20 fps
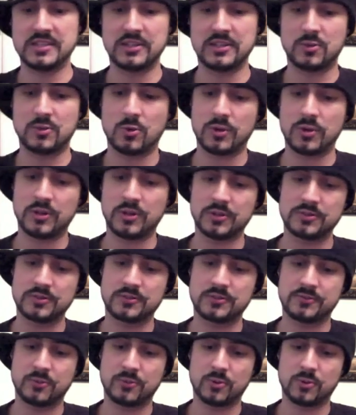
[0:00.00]

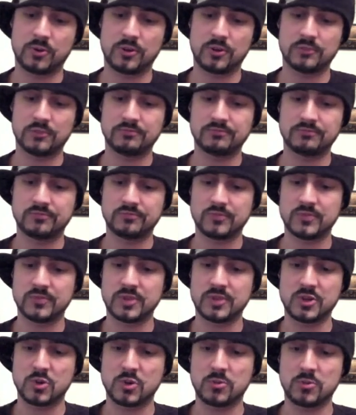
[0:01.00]
coils for
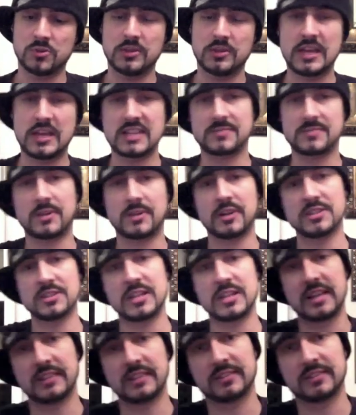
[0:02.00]
the normal Aspire
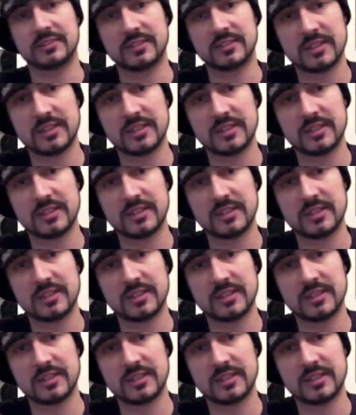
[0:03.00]
tanks,